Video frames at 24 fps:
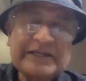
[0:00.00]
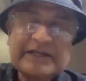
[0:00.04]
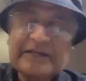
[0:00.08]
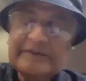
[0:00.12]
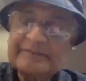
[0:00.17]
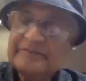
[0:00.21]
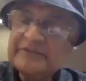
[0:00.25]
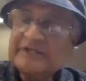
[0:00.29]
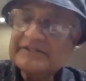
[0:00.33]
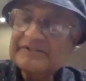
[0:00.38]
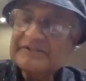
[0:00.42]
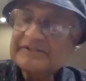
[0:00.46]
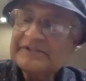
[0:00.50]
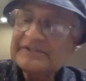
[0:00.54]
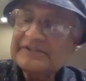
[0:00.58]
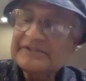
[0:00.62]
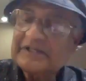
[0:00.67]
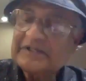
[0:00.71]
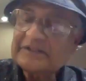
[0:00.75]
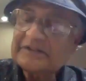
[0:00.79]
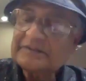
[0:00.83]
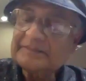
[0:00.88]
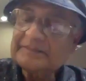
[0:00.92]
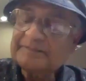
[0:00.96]
have this
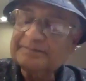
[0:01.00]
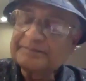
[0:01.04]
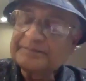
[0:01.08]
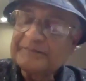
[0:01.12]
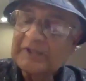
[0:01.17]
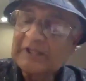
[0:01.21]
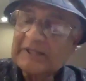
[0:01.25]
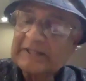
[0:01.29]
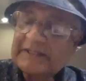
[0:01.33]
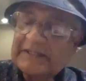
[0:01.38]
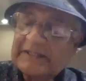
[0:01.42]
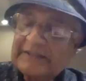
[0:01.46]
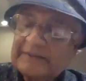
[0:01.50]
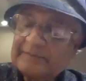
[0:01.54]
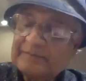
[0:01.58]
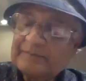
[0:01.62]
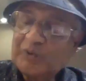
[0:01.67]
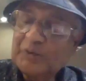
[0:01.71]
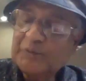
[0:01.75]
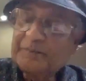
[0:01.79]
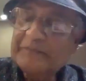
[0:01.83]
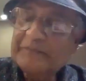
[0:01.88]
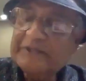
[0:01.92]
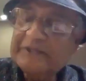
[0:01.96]

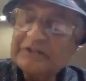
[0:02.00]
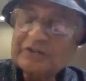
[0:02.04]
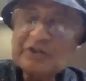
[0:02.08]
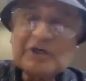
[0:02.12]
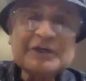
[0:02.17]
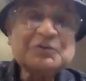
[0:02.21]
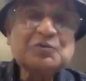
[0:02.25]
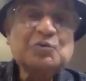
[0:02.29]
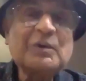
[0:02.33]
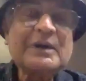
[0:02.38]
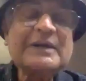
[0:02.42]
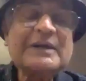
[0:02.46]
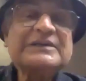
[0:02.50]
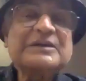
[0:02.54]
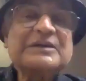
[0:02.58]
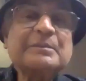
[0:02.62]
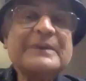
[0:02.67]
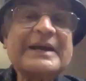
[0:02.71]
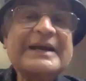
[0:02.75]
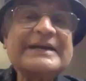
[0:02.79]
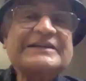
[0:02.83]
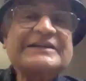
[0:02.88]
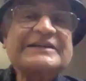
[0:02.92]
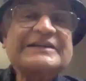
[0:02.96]
movement called
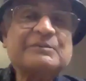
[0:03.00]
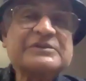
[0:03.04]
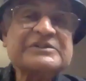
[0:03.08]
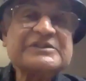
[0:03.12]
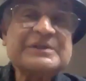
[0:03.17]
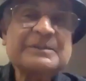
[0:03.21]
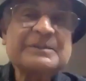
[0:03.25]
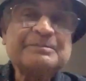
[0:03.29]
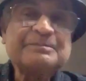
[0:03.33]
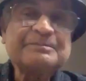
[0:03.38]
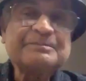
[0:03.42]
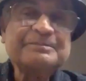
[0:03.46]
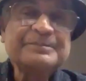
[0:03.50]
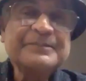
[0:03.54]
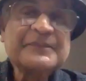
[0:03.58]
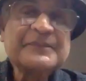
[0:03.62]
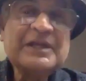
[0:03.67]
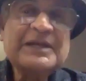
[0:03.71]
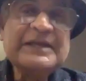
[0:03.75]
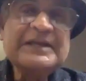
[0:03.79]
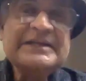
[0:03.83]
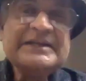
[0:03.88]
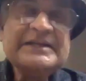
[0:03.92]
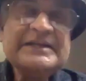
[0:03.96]
Quantum Activism.
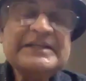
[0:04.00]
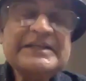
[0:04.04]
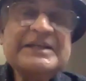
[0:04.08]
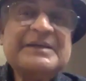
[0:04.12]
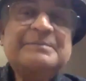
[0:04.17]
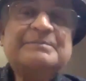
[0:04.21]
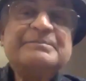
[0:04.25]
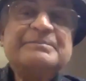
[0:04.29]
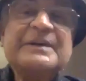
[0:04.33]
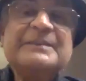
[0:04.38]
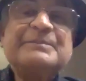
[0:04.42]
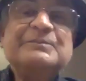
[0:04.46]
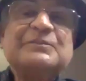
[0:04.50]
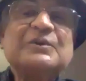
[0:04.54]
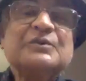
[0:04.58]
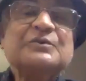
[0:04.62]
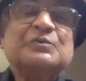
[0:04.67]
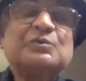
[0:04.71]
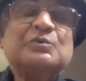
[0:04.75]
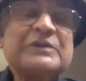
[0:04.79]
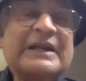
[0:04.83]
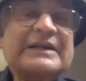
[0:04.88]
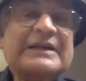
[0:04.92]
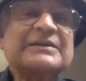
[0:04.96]
If people
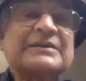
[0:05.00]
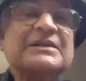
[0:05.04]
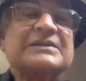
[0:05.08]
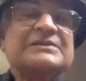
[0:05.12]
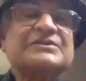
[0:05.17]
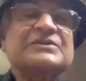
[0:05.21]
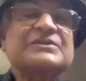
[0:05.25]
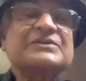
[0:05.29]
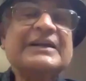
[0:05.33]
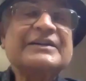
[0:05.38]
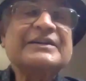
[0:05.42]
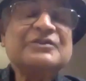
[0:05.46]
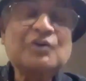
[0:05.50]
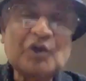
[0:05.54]
could understand